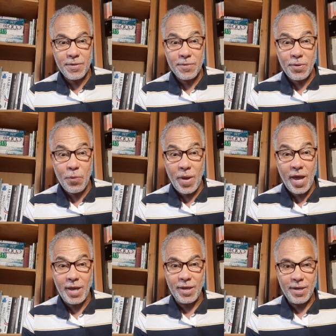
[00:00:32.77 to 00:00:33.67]
the
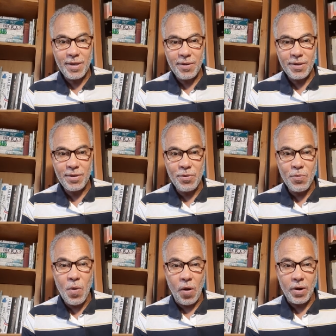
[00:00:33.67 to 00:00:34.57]
way you
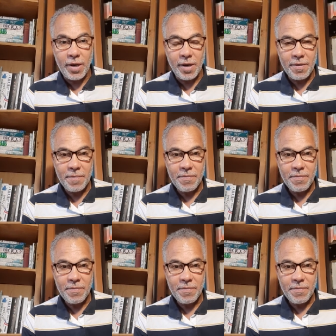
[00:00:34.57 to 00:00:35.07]
walk.